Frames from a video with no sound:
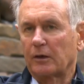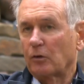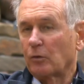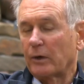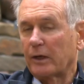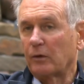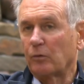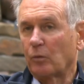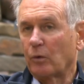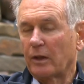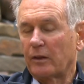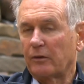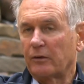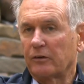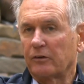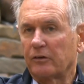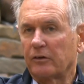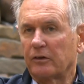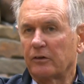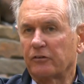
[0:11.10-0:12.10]
like great
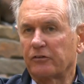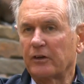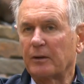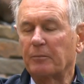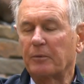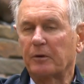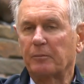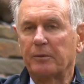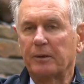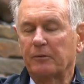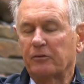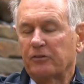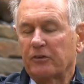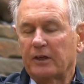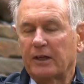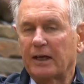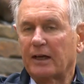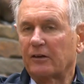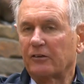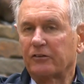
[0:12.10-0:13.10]
weather in December to be
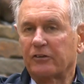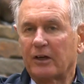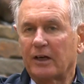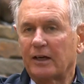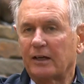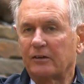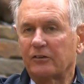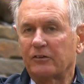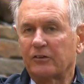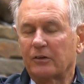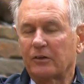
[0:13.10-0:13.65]
sitting outside,